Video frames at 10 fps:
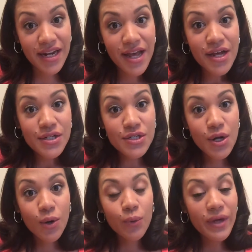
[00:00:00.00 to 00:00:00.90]
So
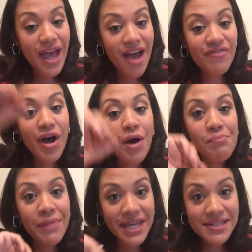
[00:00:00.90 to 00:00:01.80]
we have
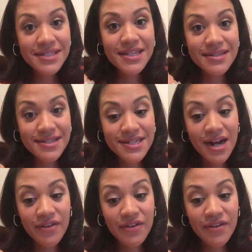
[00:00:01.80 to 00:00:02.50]
amazing stuff,